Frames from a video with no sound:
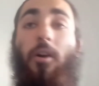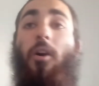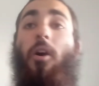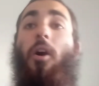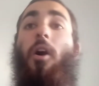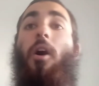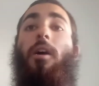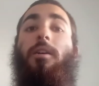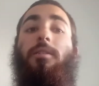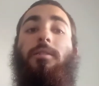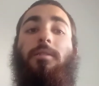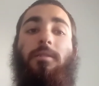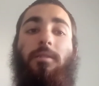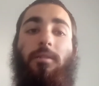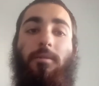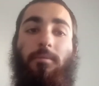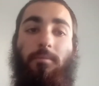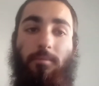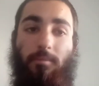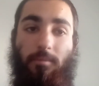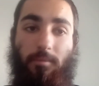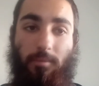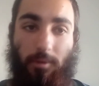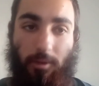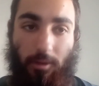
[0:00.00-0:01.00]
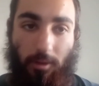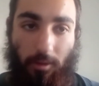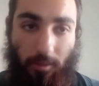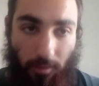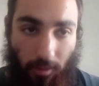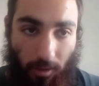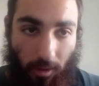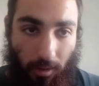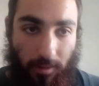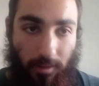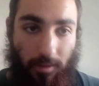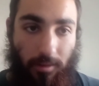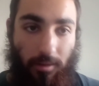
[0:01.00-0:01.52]
awesome, you know,
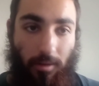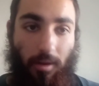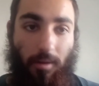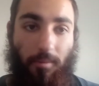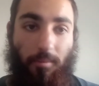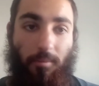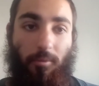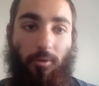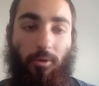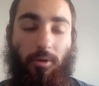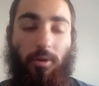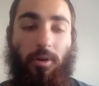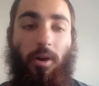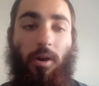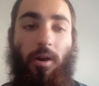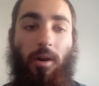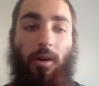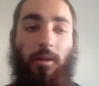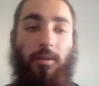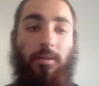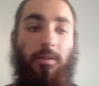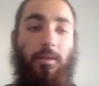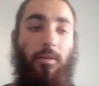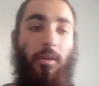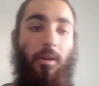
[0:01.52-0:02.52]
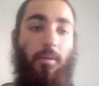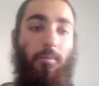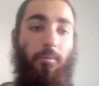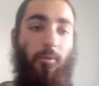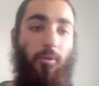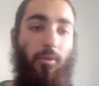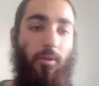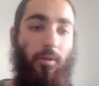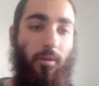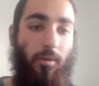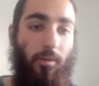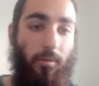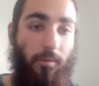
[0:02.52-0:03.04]
causes a lot more awe. It's a lot
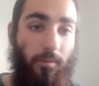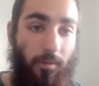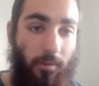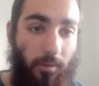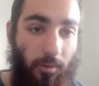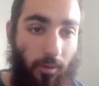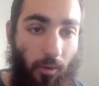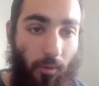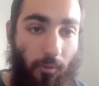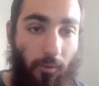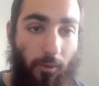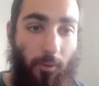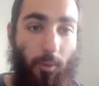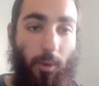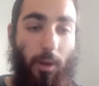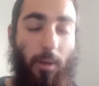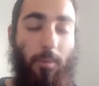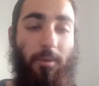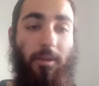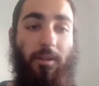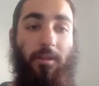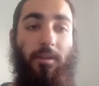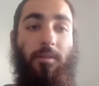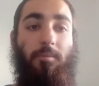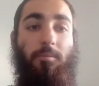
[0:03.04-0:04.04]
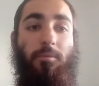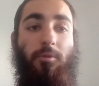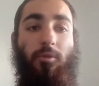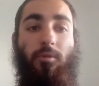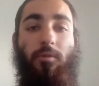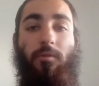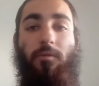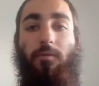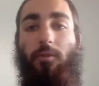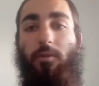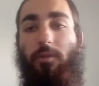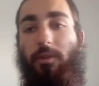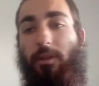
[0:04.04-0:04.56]
more overwhelmingly
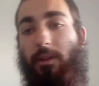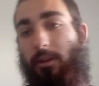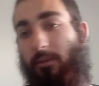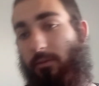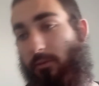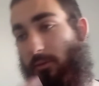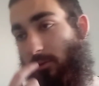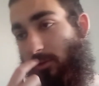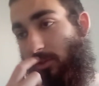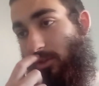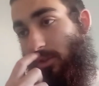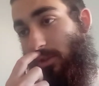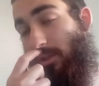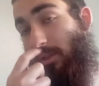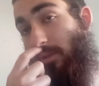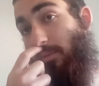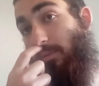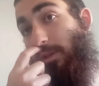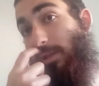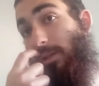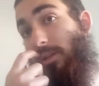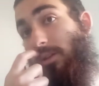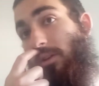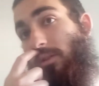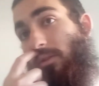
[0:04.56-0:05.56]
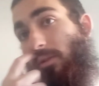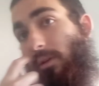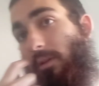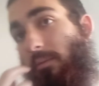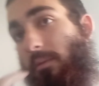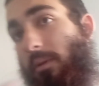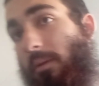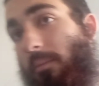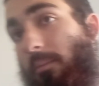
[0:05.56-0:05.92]
beautiful than if it was just to be, you know, a